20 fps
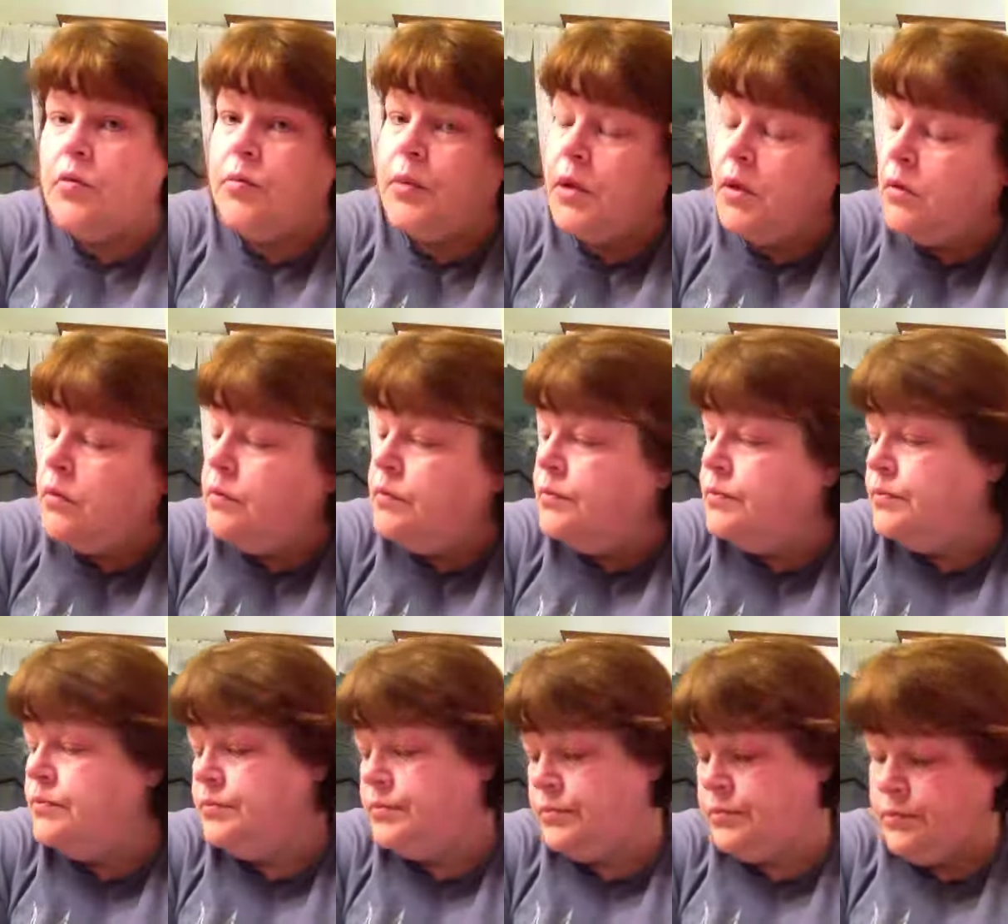my
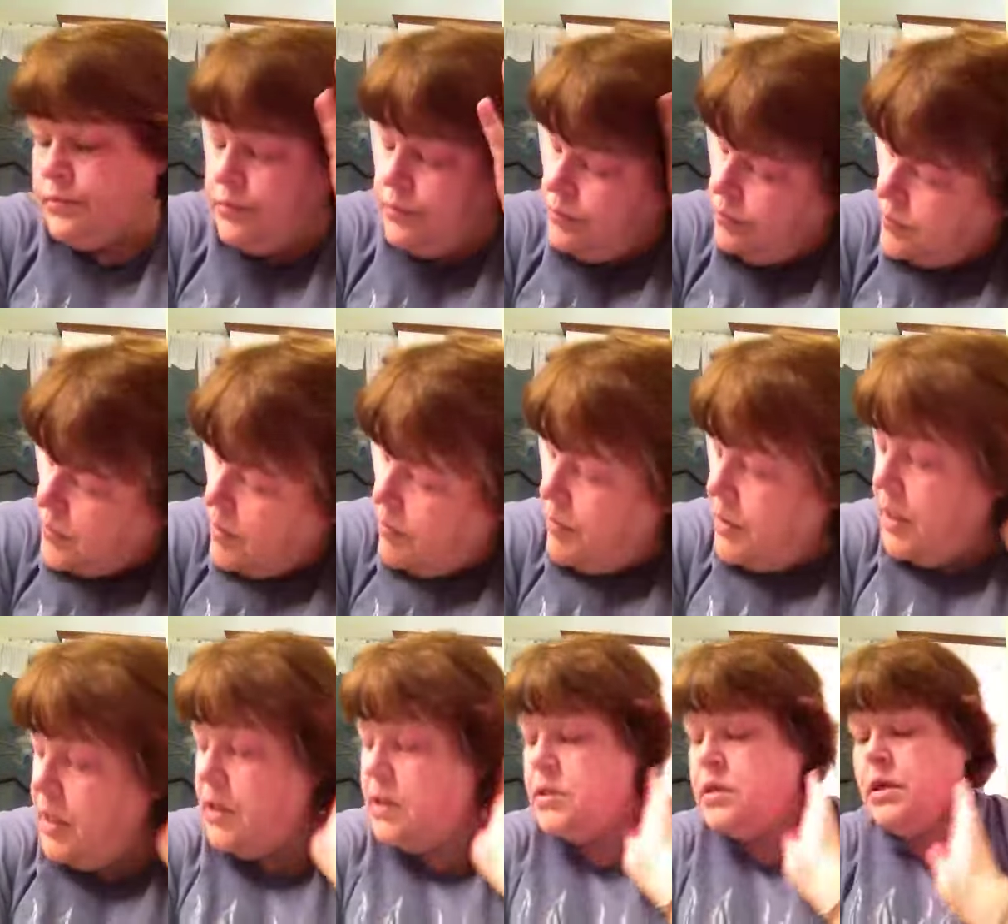
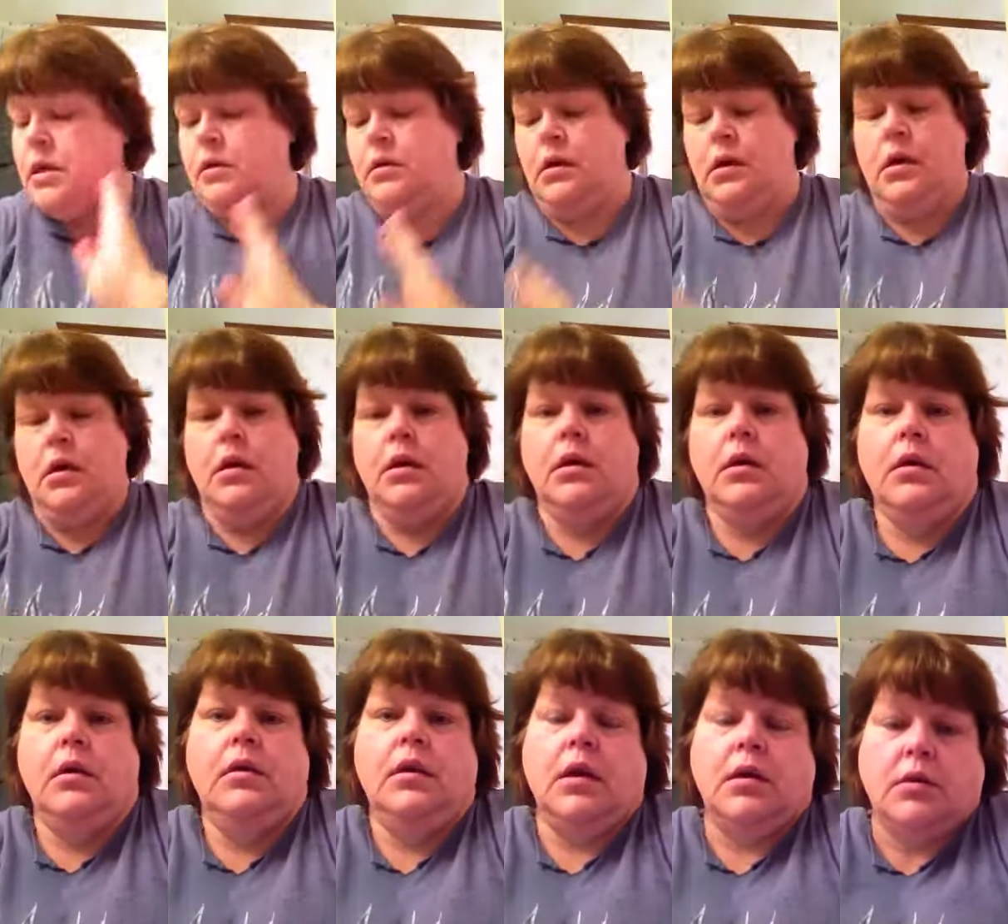mess. I
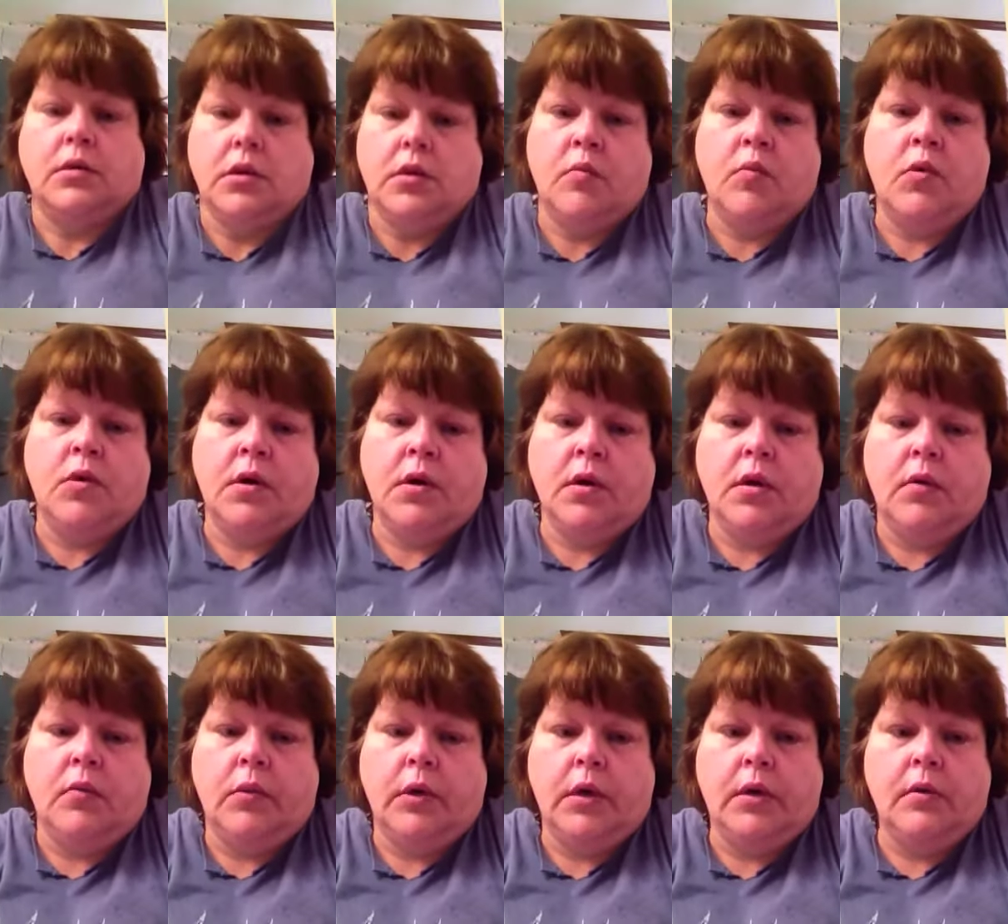thought this morning,
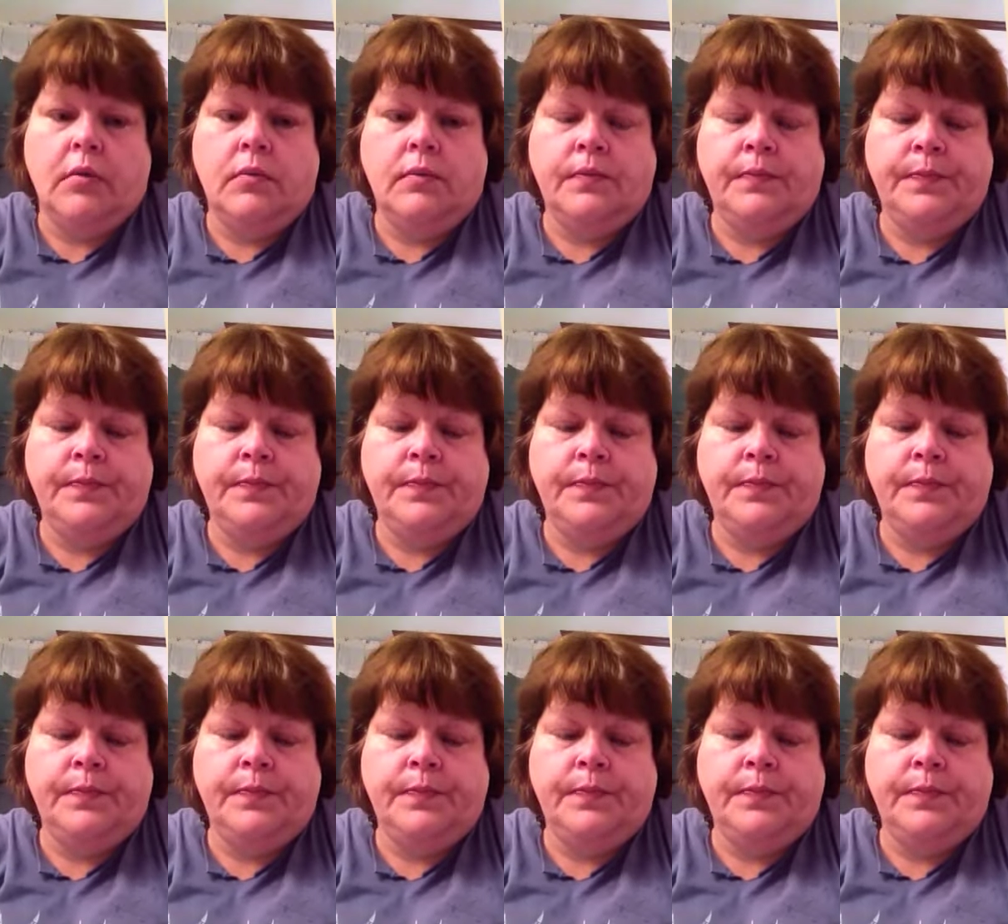well,